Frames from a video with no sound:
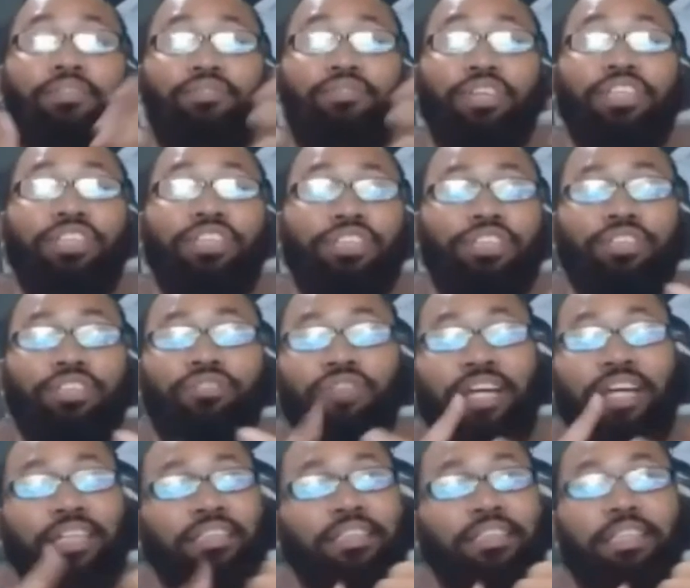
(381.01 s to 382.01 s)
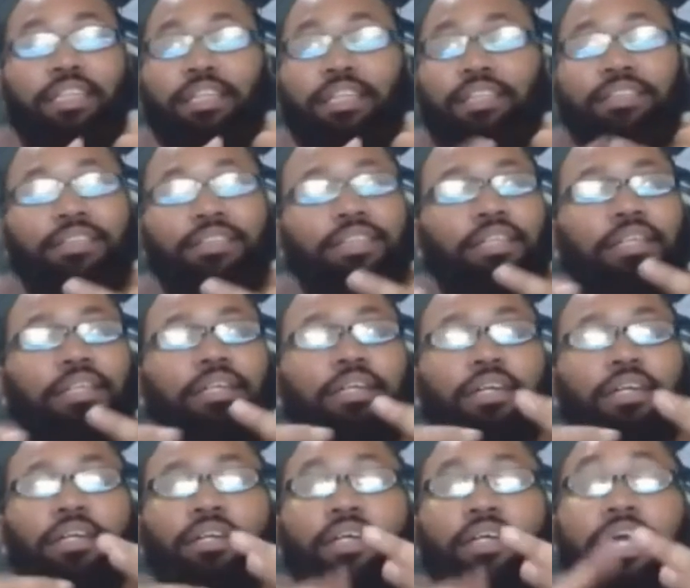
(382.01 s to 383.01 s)
the interventions, the vaccines,
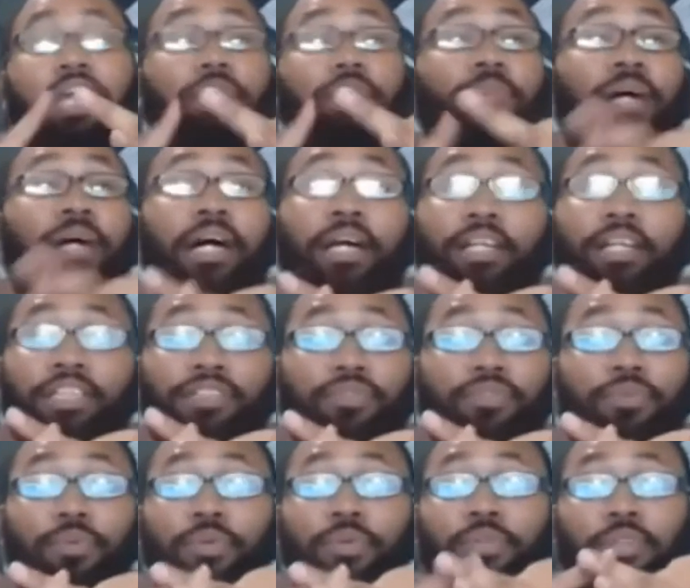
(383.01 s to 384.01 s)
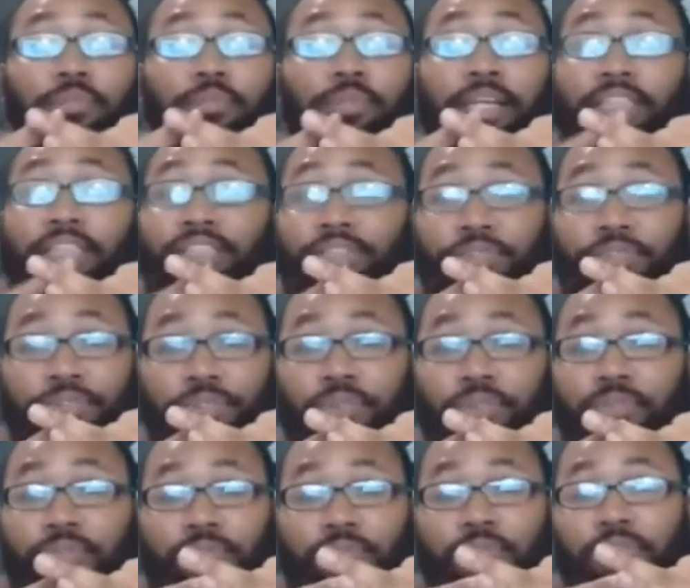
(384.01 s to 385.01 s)
uh, antibiotics for the
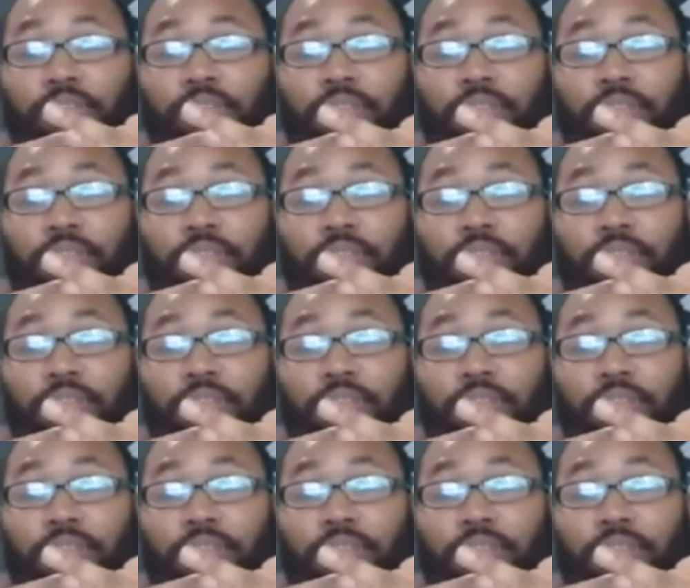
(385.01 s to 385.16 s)
bacterial